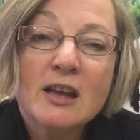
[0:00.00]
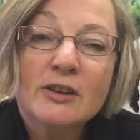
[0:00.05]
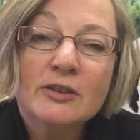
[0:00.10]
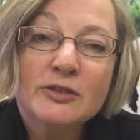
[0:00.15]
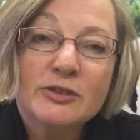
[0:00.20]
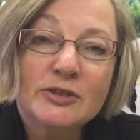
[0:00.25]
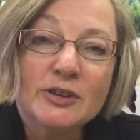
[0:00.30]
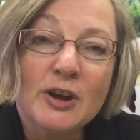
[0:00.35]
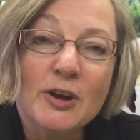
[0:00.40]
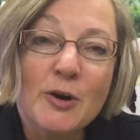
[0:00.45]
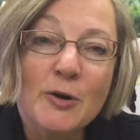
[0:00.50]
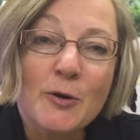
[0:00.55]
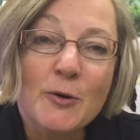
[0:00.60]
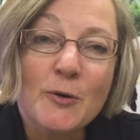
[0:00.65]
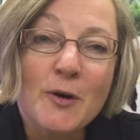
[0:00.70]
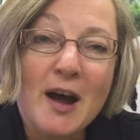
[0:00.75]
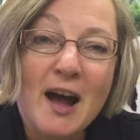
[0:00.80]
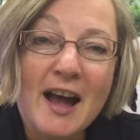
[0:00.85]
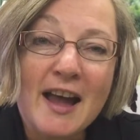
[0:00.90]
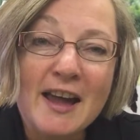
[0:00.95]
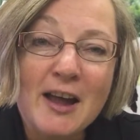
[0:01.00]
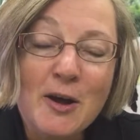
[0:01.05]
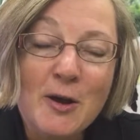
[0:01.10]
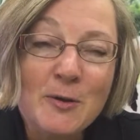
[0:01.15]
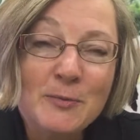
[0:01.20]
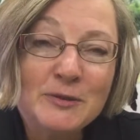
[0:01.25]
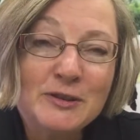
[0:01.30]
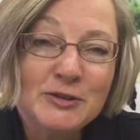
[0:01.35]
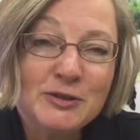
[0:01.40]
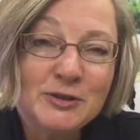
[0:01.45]
So I
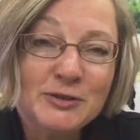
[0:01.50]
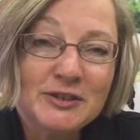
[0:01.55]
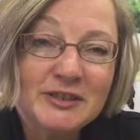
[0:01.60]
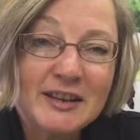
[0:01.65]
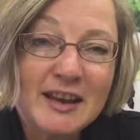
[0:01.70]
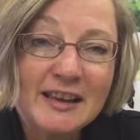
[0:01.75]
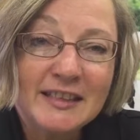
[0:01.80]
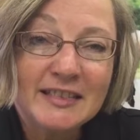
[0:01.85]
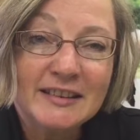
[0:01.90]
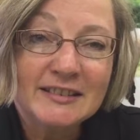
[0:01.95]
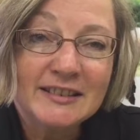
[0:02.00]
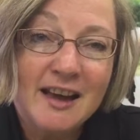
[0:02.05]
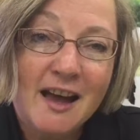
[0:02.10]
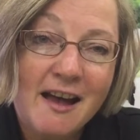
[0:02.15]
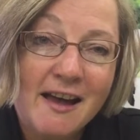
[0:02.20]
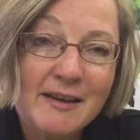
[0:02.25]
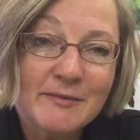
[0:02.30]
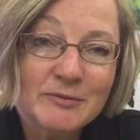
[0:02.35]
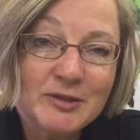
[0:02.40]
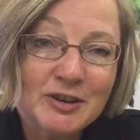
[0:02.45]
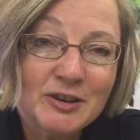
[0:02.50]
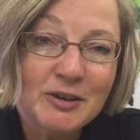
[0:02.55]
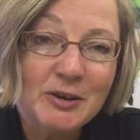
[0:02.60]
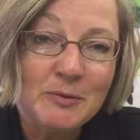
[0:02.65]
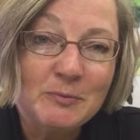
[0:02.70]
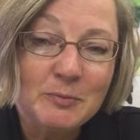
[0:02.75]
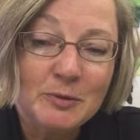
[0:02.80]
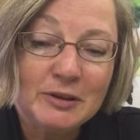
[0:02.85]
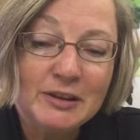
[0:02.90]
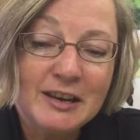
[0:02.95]
hope that you'll take the time to
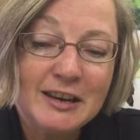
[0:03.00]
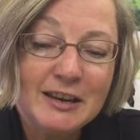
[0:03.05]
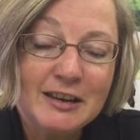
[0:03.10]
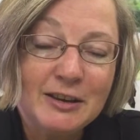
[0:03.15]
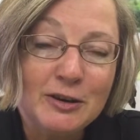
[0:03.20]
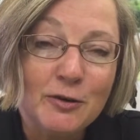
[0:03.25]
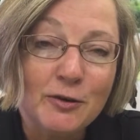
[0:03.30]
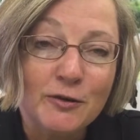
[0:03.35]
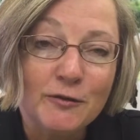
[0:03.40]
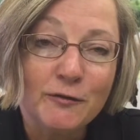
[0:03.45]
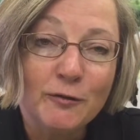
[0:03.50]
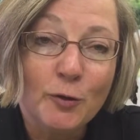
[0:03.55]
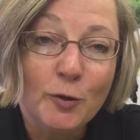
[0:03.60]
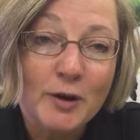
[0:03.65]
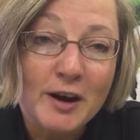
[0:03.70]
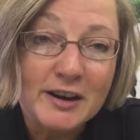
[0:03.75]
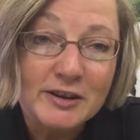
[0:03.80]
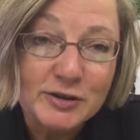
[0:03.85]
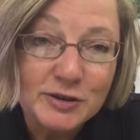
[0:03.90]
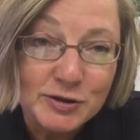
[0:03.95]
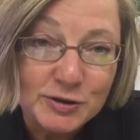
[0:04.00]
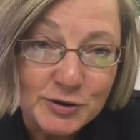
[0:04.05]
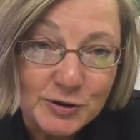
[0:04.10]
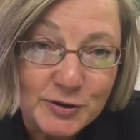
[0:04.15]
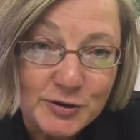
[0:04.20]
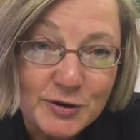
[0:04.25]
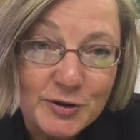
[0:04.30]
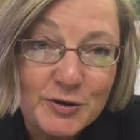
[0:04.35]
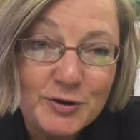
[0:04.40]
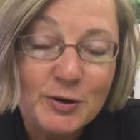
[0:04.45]
complete your 4-H
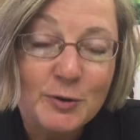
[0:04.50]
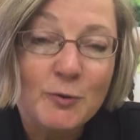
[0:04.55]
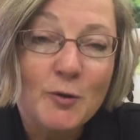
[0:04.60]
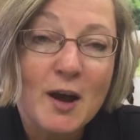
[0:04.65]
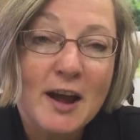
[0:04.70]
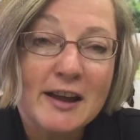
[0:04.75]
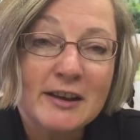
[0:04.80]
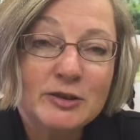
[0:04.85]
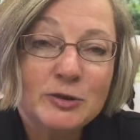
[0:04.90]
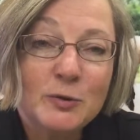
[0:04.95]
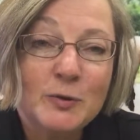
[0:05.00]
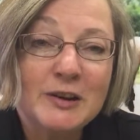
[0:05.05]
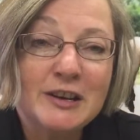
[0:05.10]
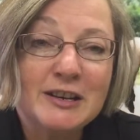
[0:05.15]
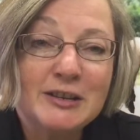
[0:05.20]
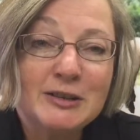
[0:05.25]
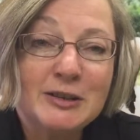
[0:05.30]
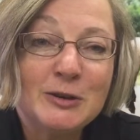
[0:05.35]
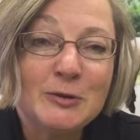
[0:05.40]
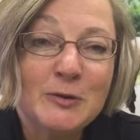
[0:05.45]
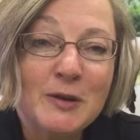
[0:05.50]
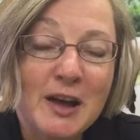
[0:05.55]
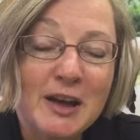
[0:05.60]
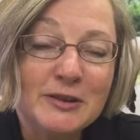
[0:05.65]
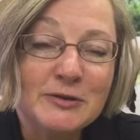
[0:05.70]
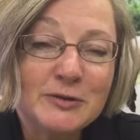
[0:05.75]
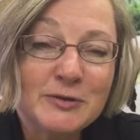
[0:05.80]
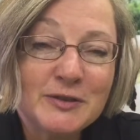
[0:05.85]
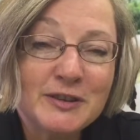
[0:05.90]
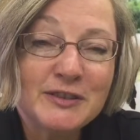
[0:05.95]
journal, the
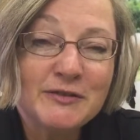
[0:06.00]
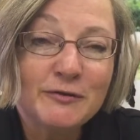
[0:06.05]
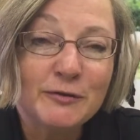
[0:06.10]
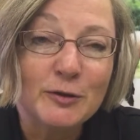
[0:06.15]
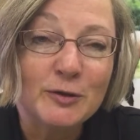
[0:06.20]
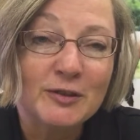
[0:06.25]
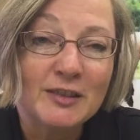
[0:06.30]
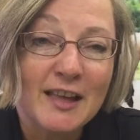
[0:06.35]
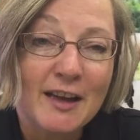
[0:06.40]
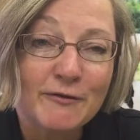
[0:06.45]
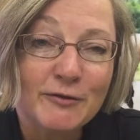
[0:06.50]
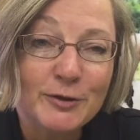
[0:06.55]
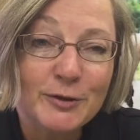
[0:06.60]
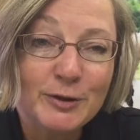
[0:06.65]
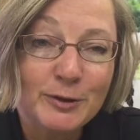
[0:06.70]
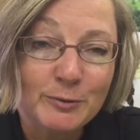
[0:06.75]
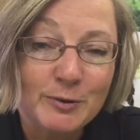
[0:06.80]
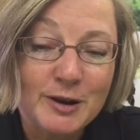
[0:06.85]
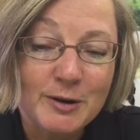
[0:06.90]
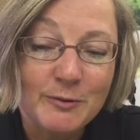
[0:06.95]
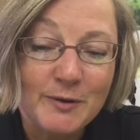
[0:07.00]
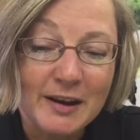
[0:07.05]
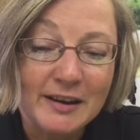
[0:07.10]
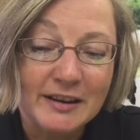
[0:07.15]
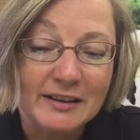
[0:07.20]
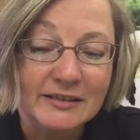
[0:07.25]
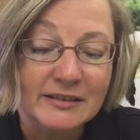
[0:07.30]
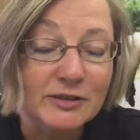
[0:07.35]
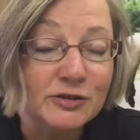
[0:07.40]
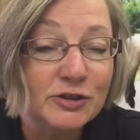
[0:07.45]
Y2200 for level 3
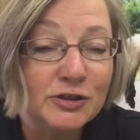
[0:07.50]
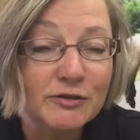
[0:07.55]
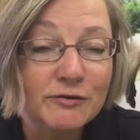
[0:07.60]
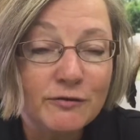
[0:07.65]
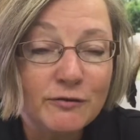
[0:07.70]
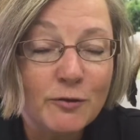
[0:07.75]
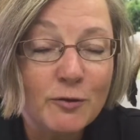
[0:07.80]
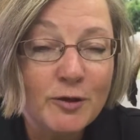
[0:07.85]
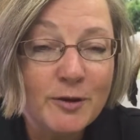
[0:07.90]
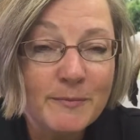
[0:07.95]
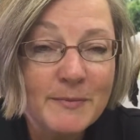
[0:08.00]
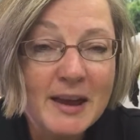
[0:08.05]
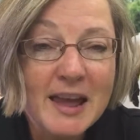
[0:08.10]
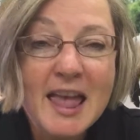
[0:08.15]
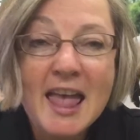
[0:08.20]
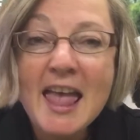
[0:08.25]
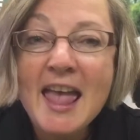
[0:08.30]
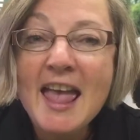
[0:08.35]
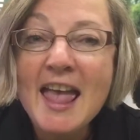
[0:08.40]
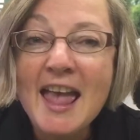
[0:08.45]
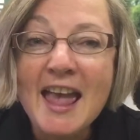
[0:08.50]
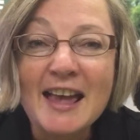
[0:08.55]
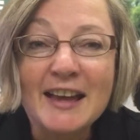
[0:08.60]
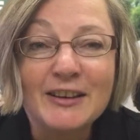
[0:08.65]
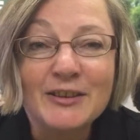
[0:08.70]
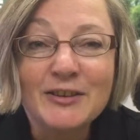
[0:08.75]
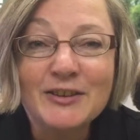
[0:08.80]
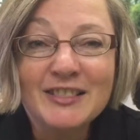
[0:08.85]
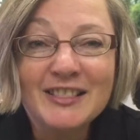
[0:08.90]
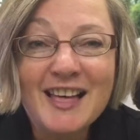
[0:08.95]
recognition form,
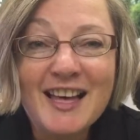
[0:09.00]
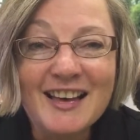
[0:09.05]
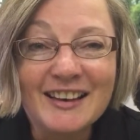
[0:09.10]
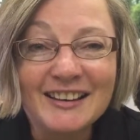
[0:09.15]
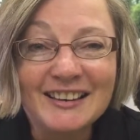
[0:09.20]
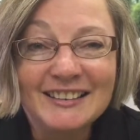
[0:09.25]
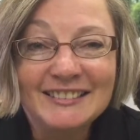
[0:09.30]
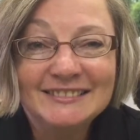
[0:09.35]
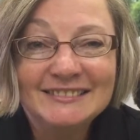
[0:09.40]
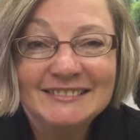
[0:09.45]
and good luck.